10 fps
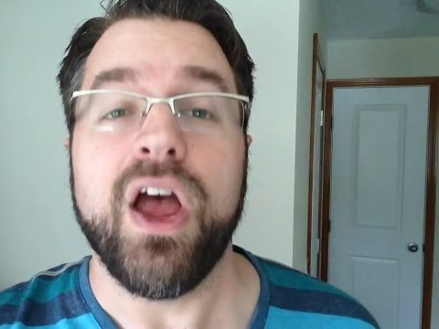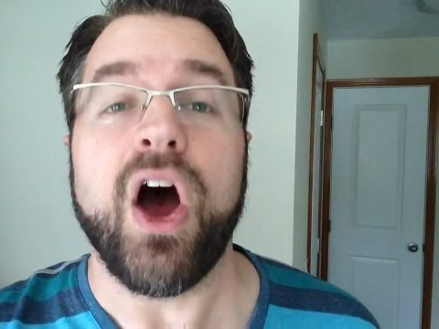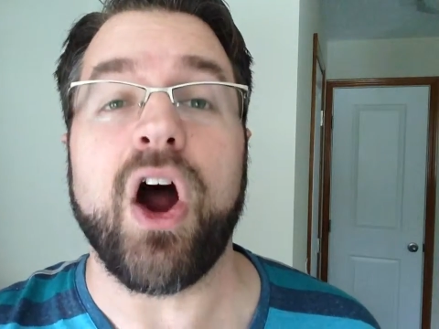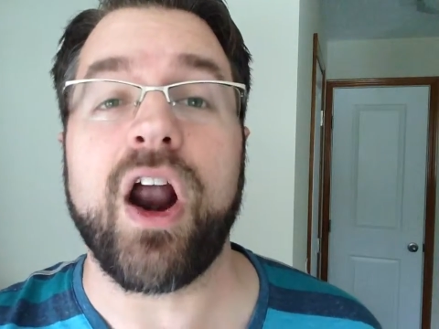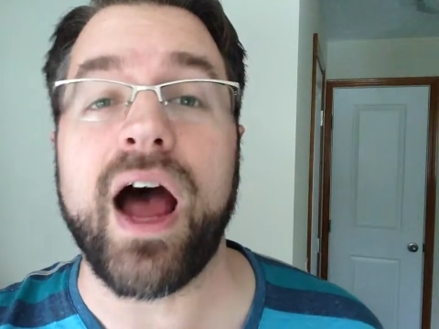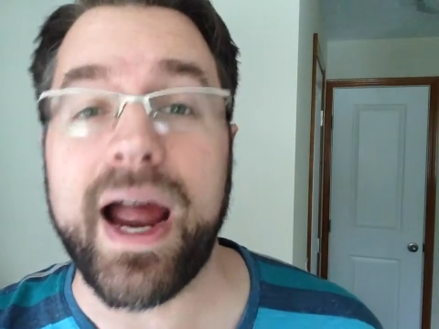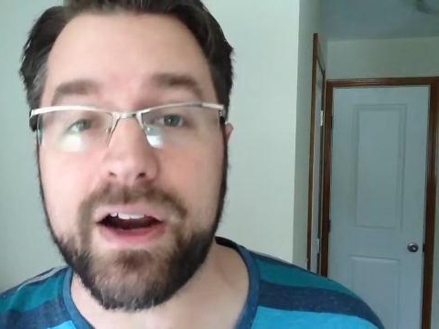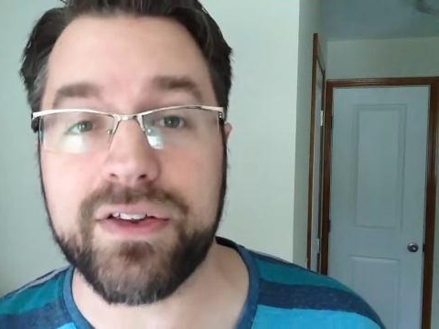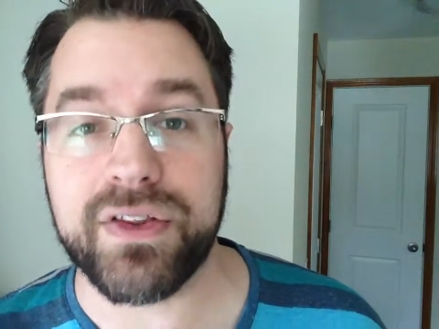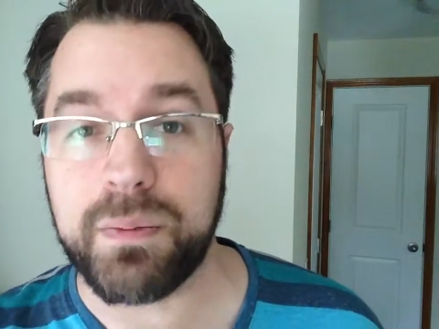are
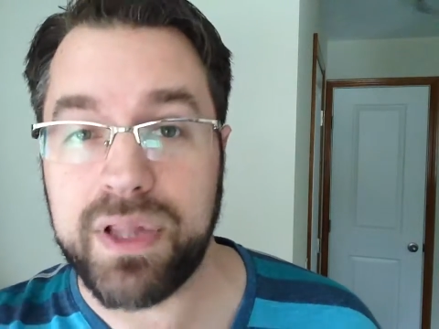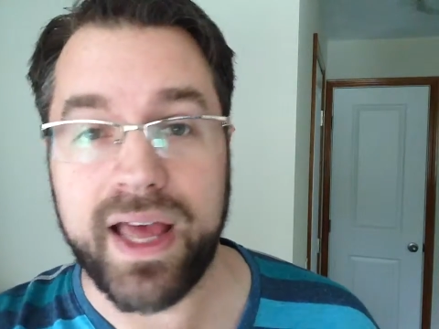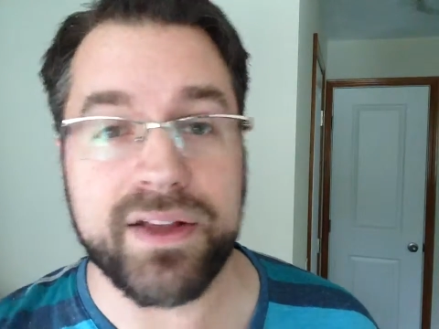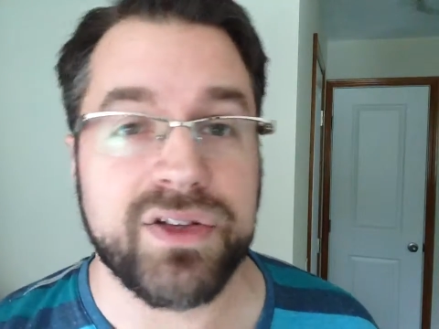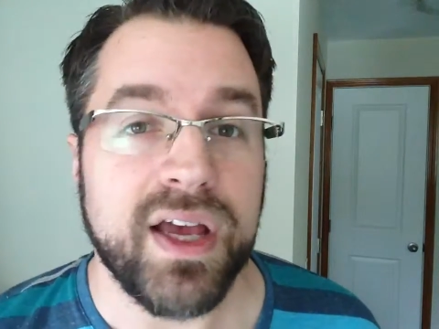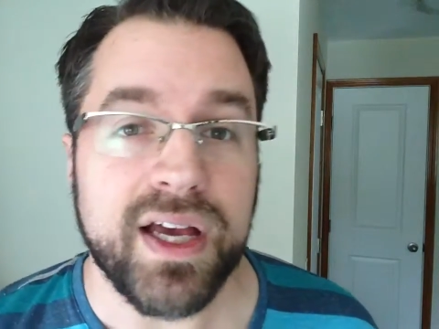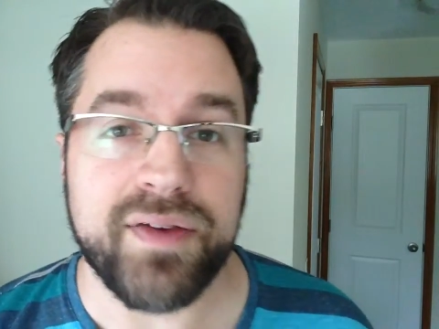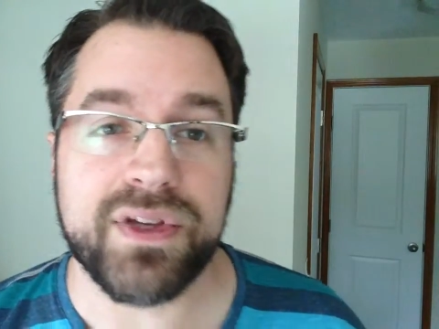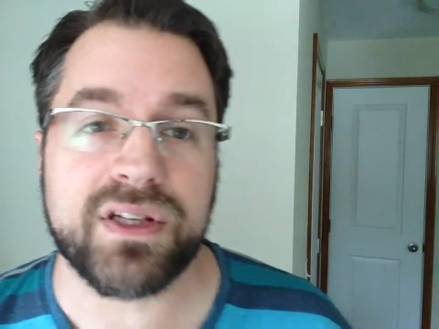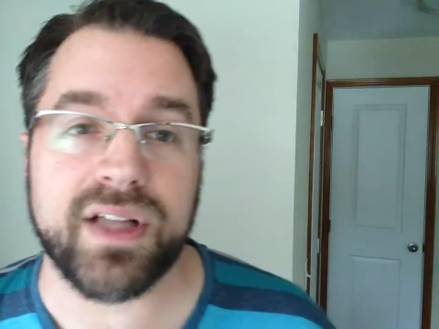higher than the plans
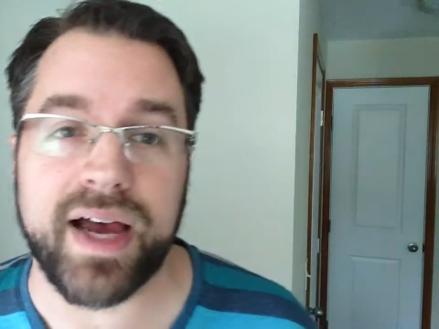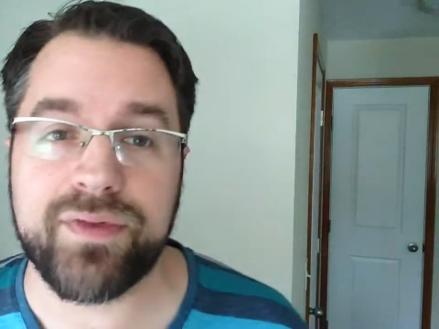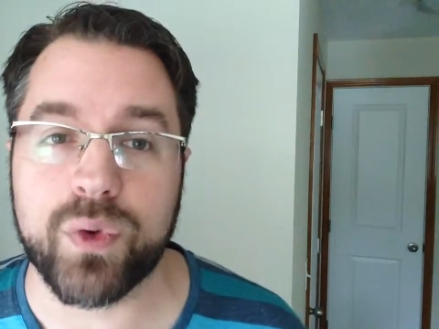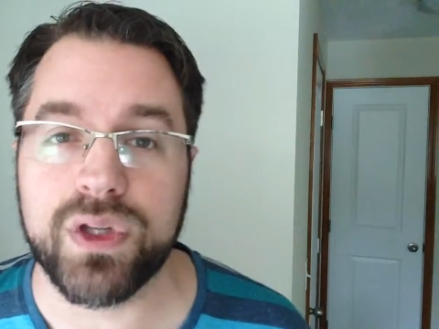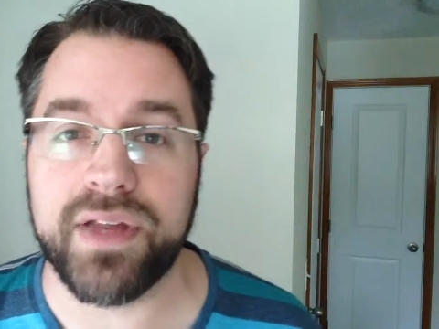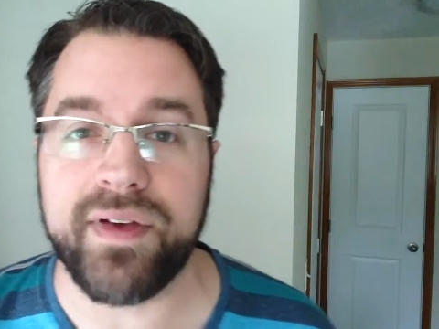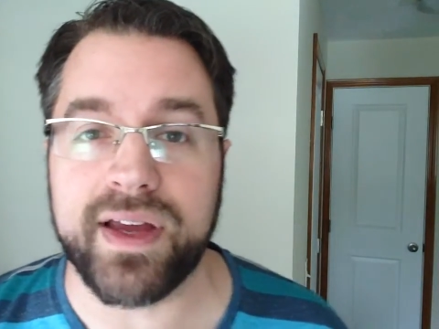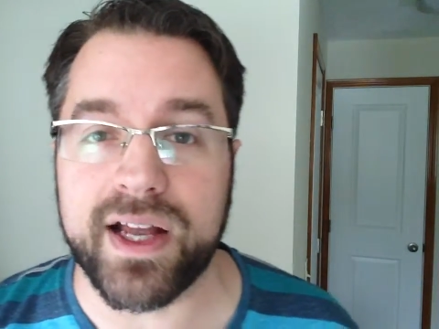of this life that we're living.